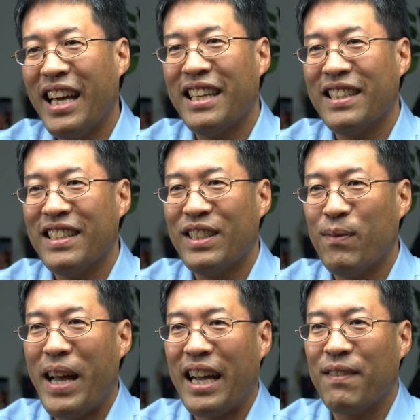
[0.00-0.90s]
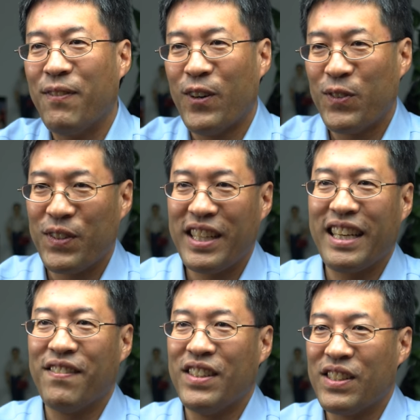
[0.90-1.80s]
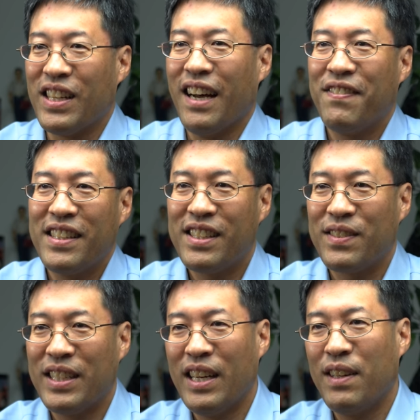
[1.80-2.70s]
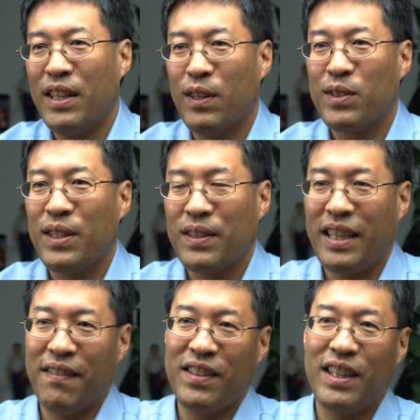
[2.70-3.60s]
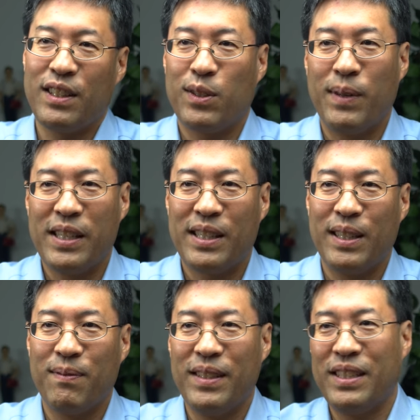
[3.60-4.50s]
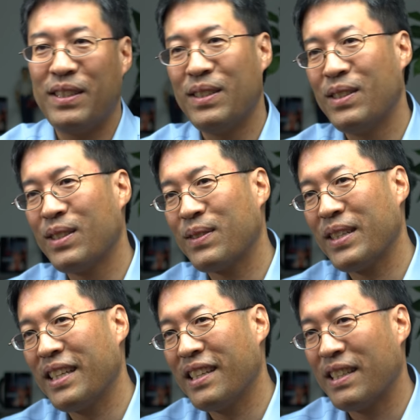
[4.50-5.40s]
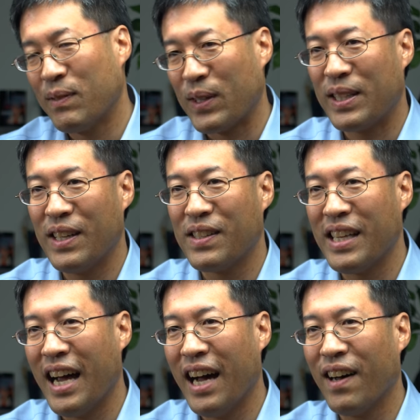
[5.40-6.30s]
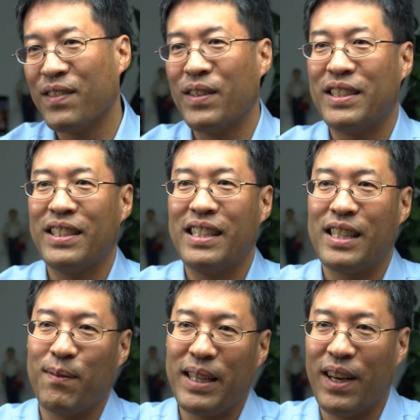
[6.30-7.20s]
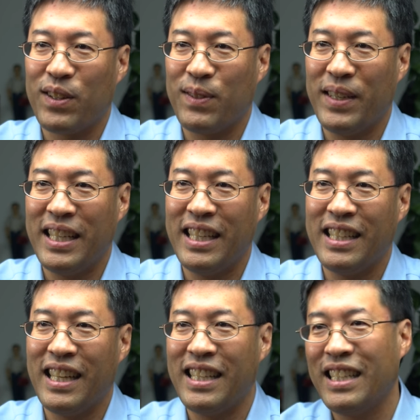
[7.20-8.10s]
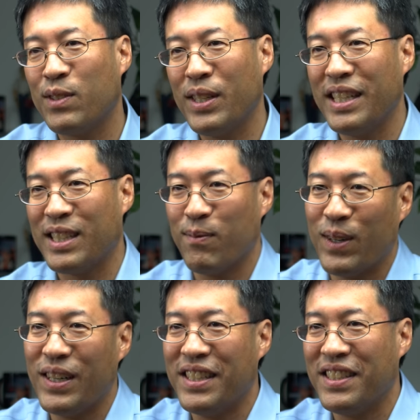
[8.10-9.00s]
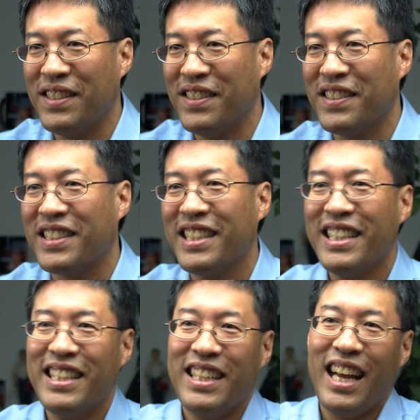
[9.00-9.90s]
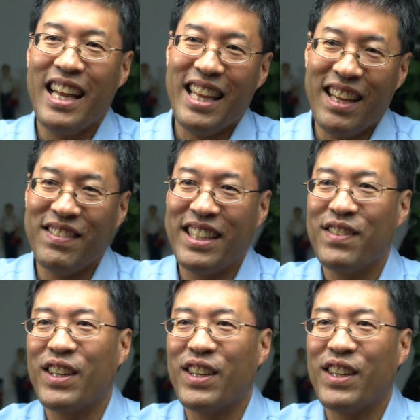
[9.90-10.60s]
had a little back and forth with the governor's office. We had, you know, so the governor expressed some issues. We worked those out. Went to the Assembly Health Committee. Then he tweeted some more issues. And then we